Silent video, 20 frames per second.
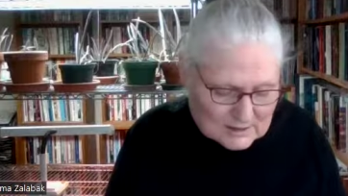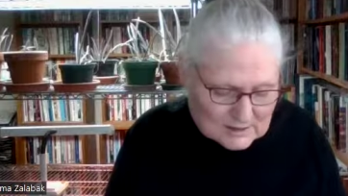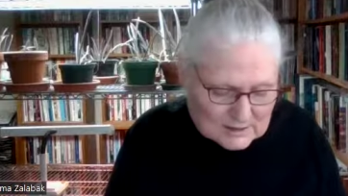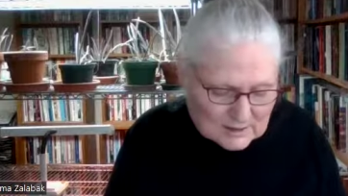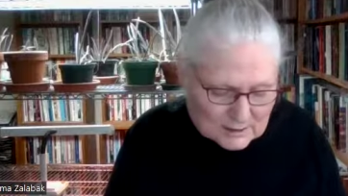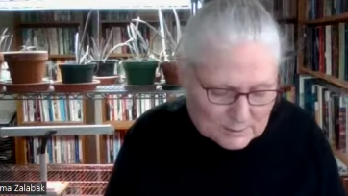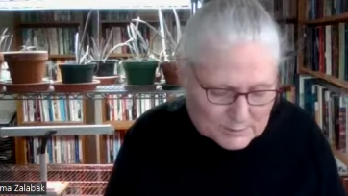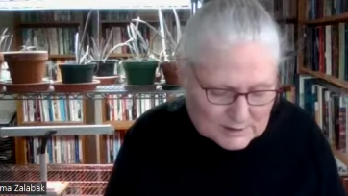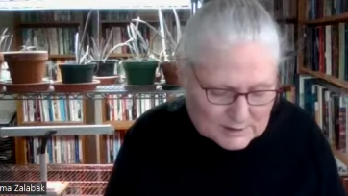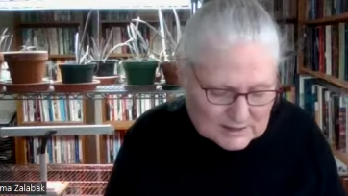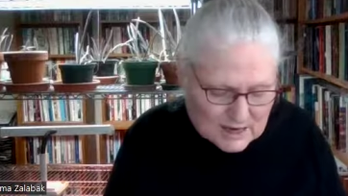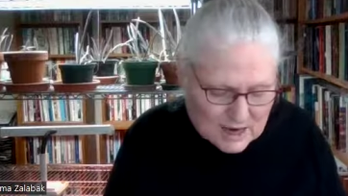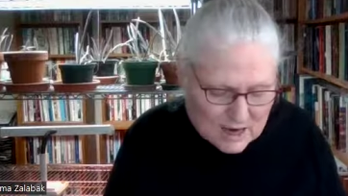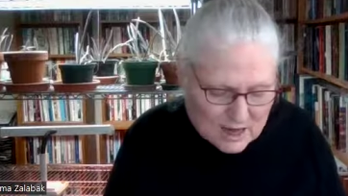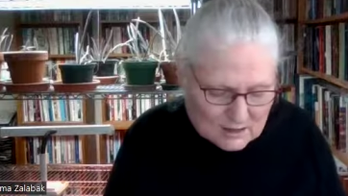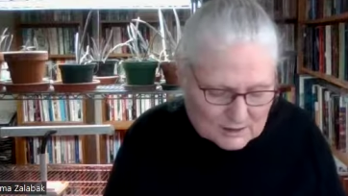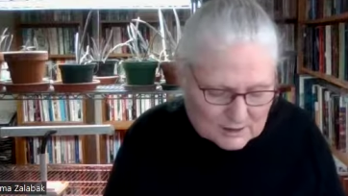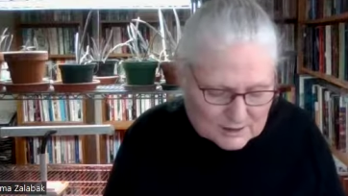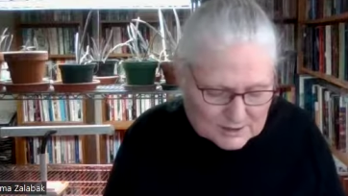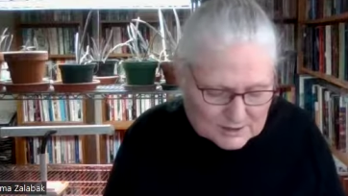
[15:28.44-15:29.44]
Some
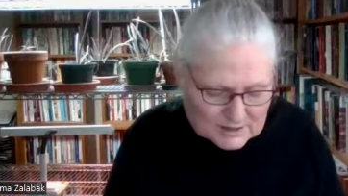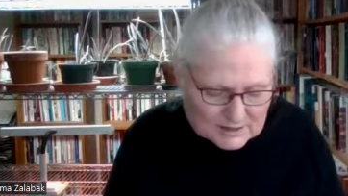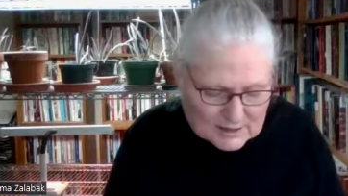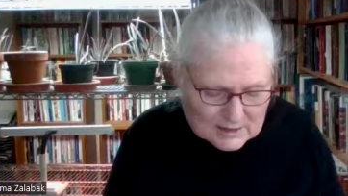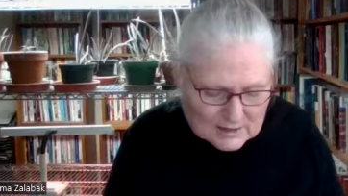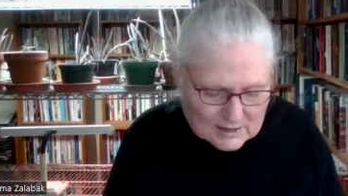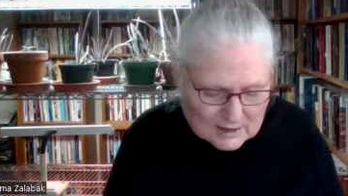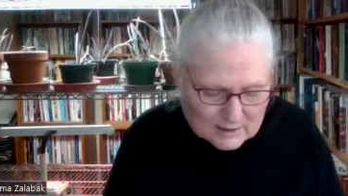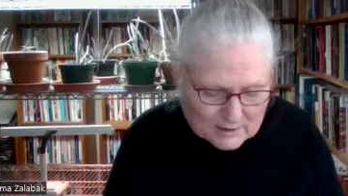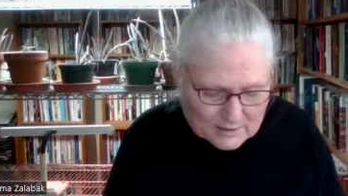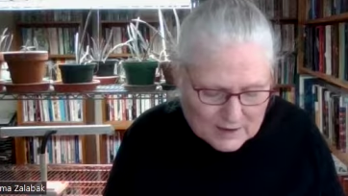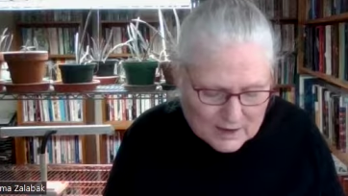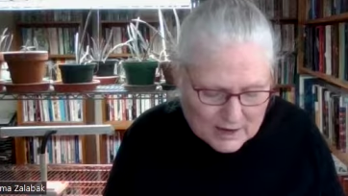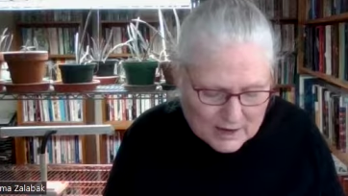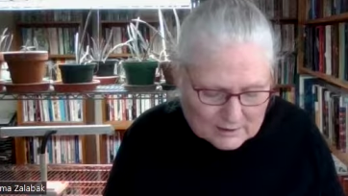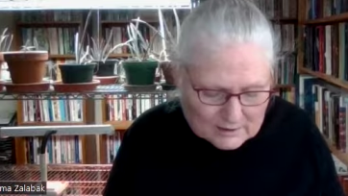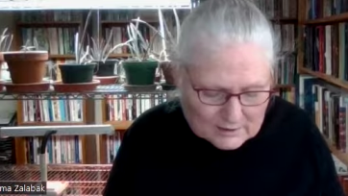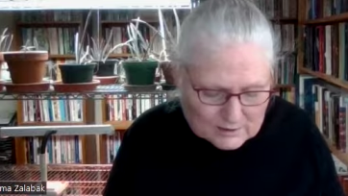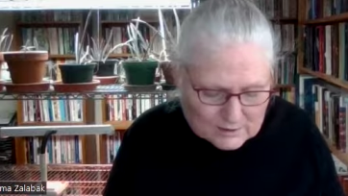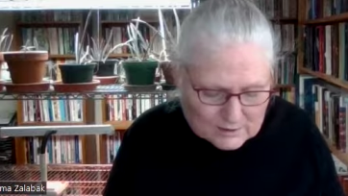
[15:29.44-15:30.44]
scholars think
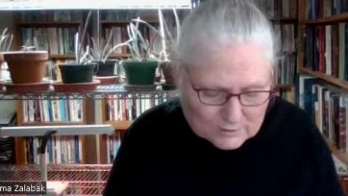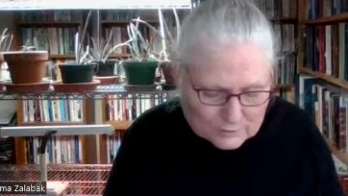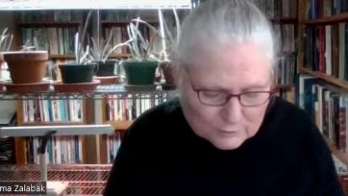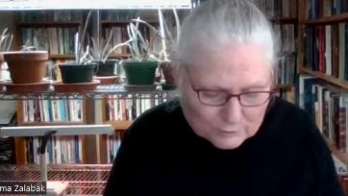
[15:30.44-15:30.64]
that